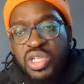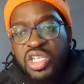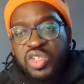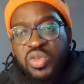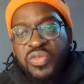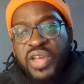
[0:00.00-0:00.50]

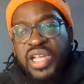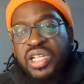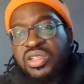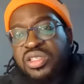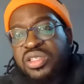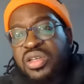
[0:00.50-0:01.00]
innings were
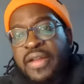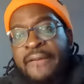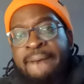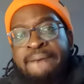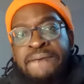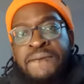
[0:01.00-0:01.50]
failures.
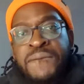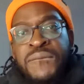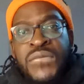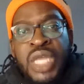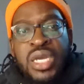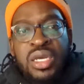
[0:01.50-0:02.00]

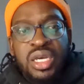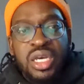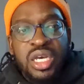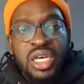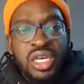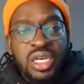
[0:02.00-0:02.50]

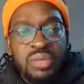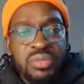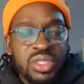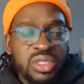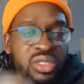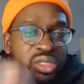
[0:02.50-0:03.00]

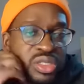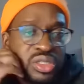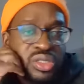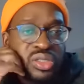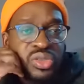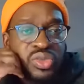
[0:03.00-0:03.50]

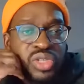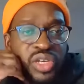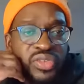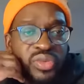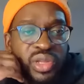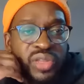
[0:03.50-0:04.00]
Who's
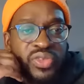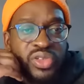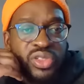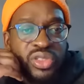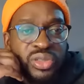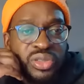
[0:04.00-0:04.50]
after
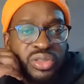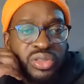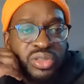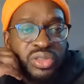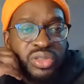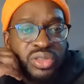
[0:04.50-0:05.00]
Rutherford?
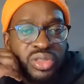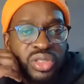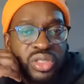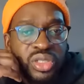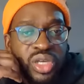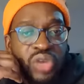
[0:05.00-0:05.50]

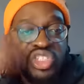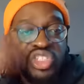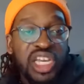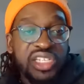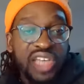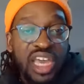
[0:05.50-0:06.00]
Oh,
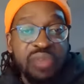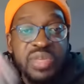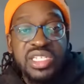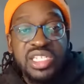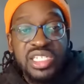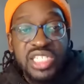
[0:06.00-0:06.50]
Chase came
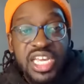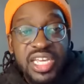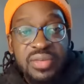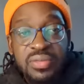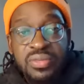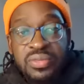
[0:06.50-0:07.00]
in today.